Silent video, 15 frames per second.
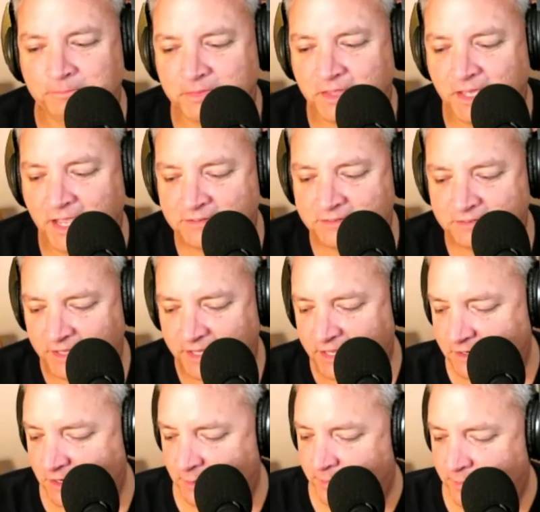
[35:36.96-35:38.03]
He
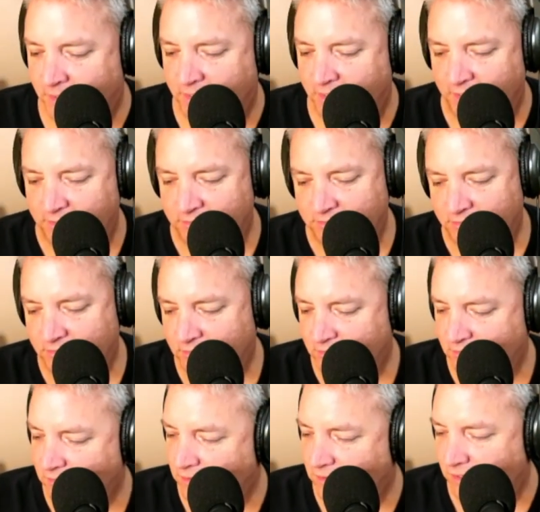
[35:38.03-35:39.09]
did a podcast,
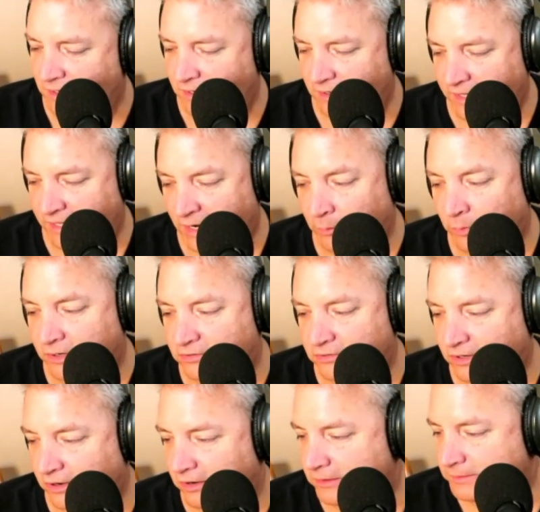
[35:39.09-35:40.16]
and I want to
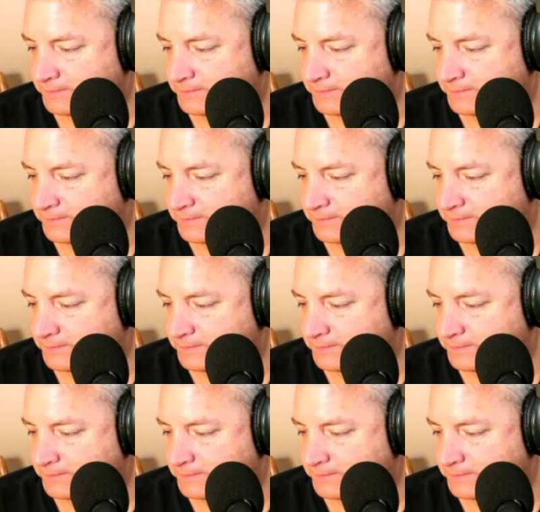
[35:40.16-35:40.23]
share it.